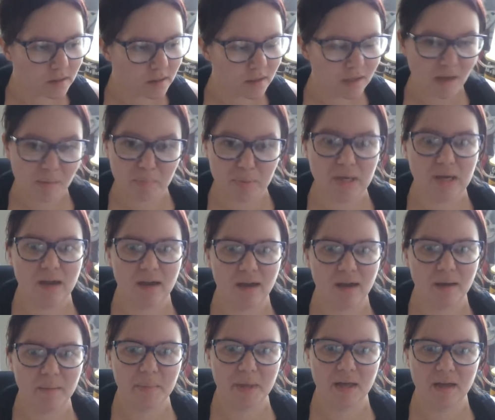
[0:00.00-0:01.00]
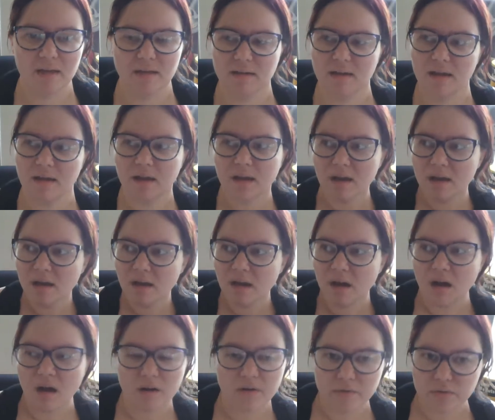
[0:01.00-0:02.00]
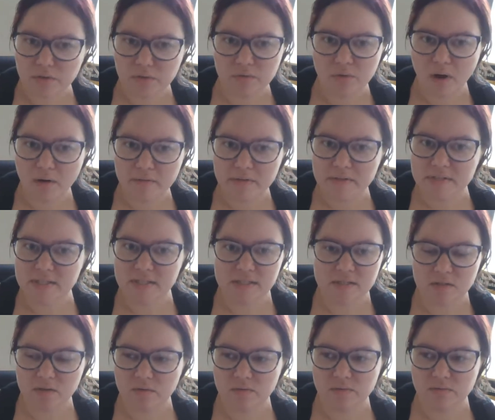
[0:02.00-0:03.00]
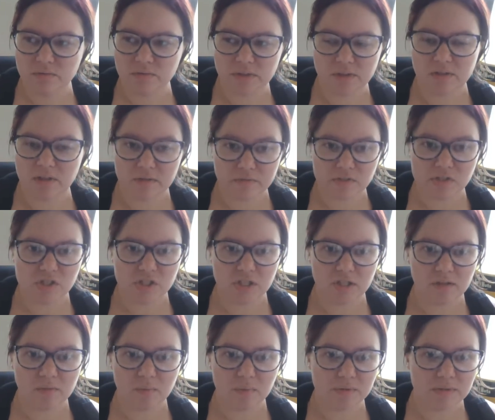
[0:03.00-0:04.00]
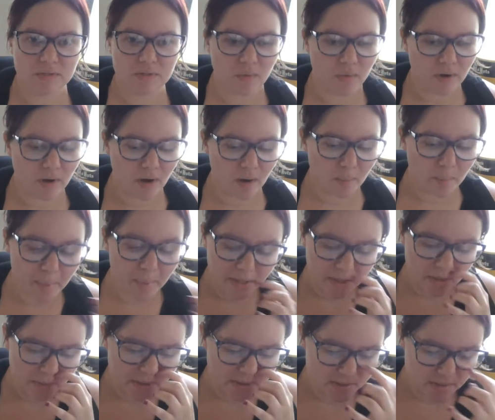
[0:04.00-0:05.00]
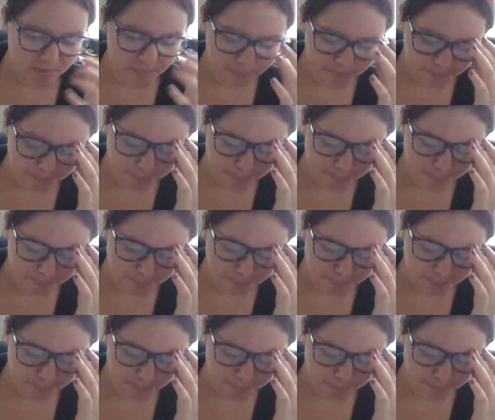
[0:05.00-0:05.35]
Schiebinger, man. Like, you obviously don't give a shit what's going on. But anyways,